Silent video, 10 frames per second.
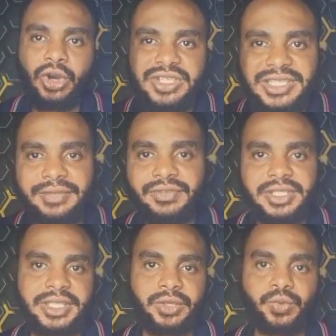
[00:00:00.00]
or
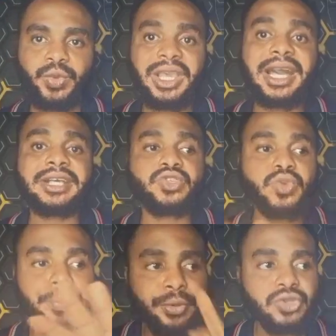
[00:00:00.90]
17. We are
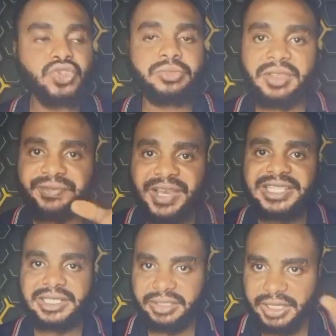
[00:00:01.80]
supposed to be
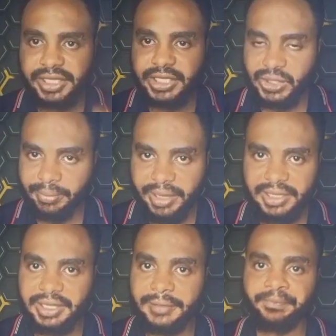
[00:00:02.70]
fighting relegation by
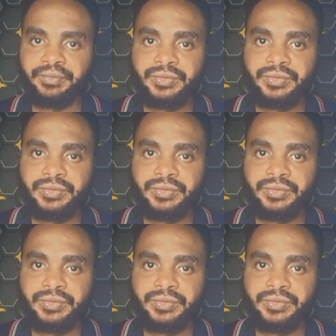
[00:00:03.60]
now,